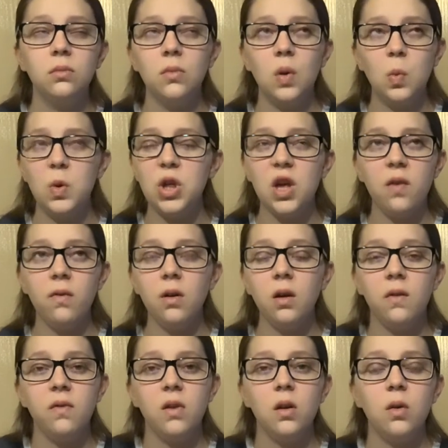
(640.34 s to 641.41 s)

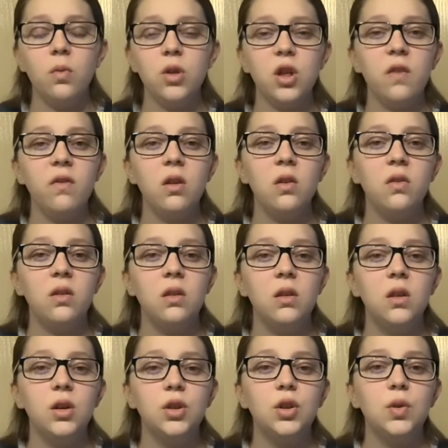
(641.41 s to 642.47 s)
whichever
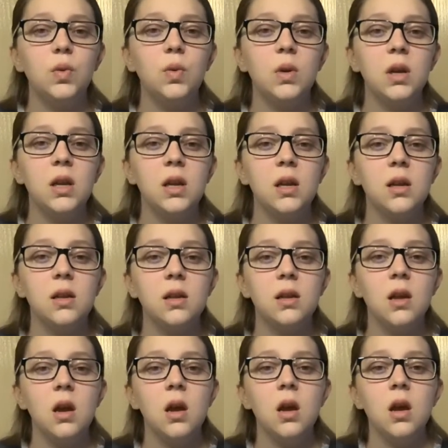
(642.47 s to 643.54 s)
the two is
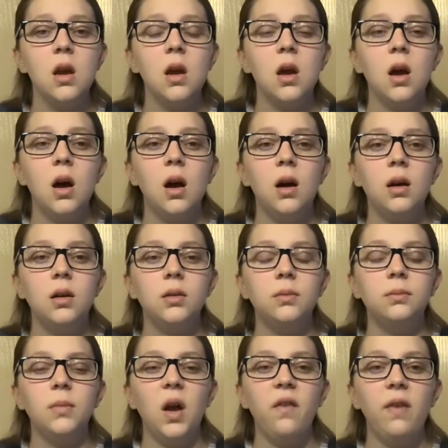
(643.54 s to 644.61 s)

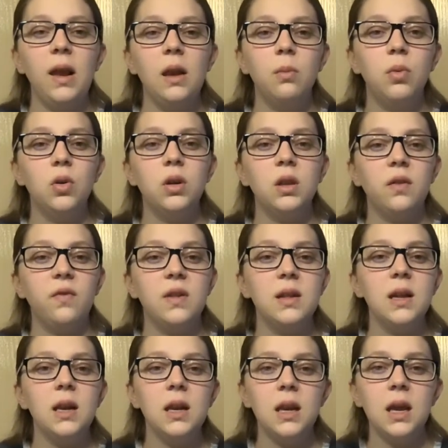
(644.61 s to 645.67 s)
available in the
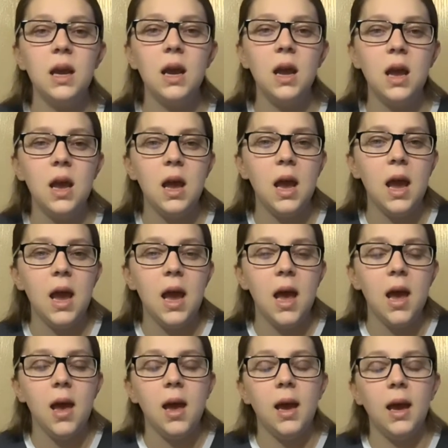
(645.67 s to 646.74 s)
facility.
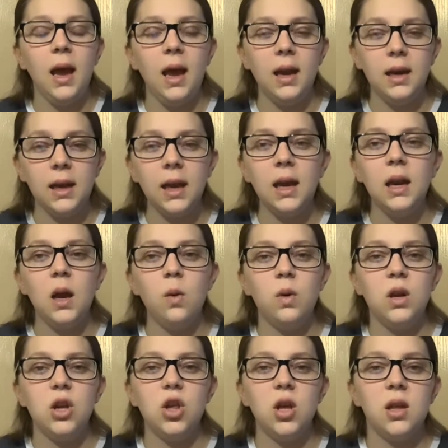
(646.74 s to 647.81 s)
And again, I
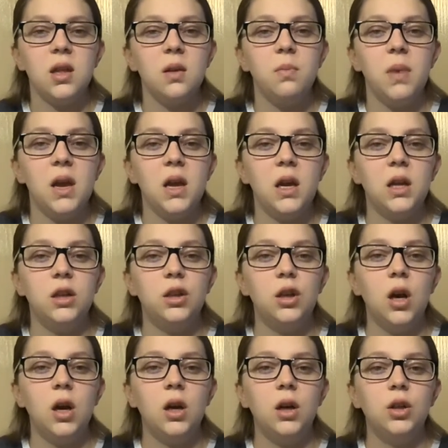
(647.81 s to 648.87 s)
would adjust the bed
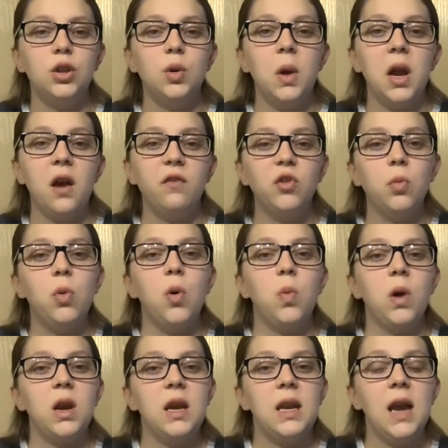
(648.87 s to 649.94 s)
to a comfortable
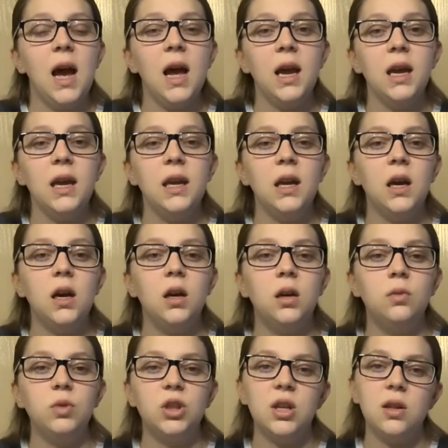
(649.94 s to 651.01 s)
working height,
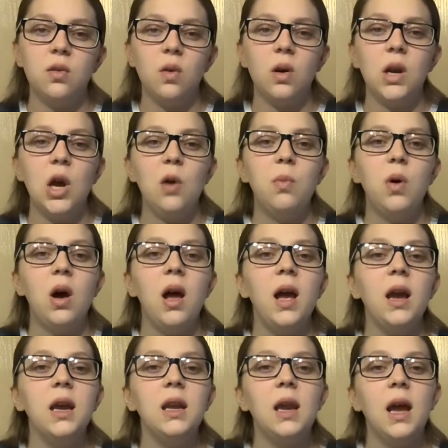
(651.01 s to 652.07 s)
which is around elbow
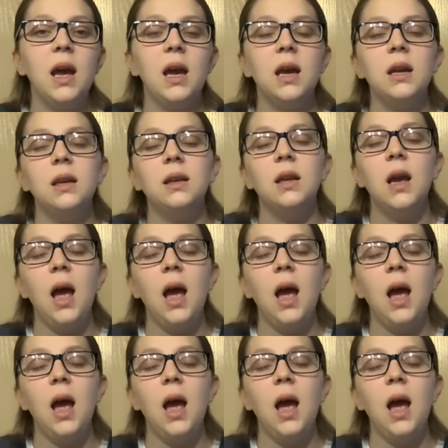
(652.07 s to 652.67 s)
height. And